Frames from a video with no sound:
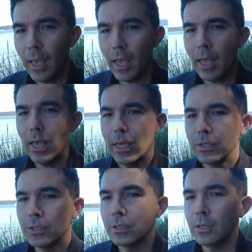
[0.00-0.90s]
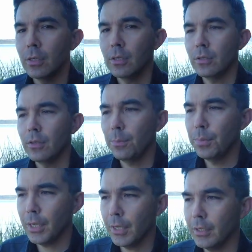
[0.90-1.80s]
And the
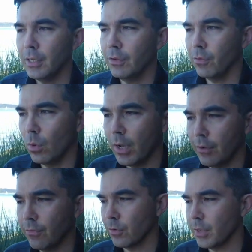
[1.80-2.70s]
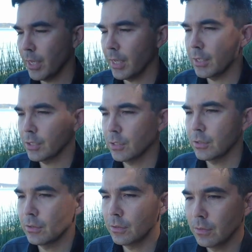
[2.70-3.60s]
big giveaway for
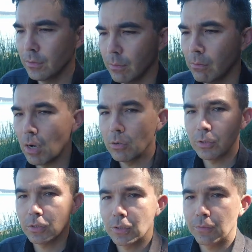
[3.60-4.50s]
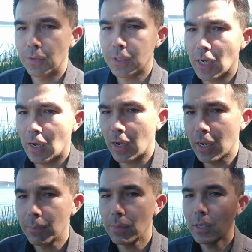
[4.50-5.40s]
this, most of the
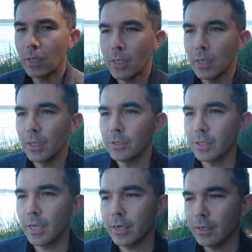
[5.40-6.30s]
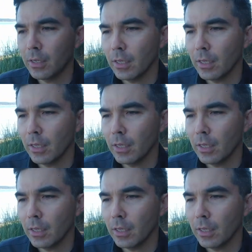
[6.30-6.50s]
time, is that